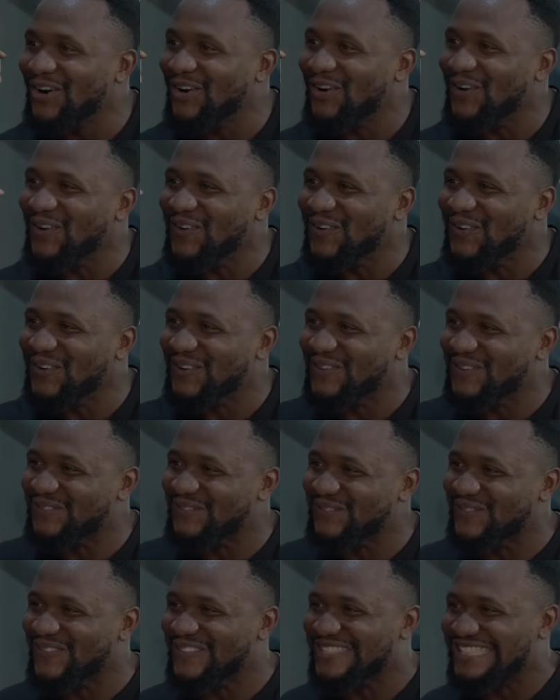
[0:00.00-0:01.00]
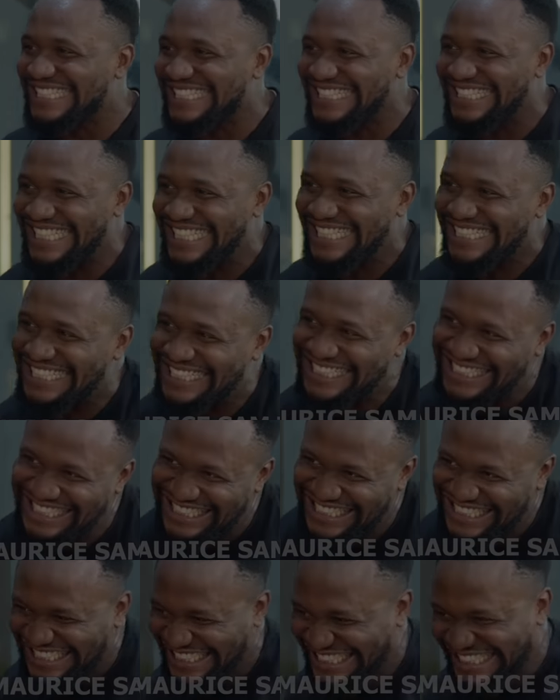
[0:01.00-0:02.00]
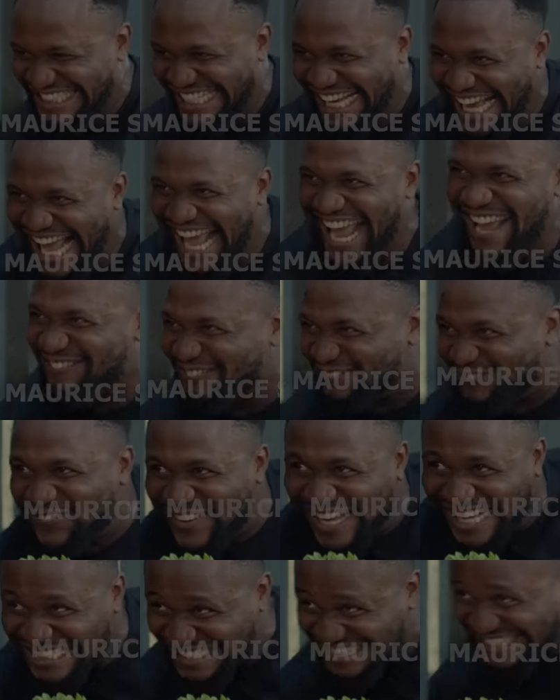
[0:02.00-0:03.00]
Oh my Jesus. Oh my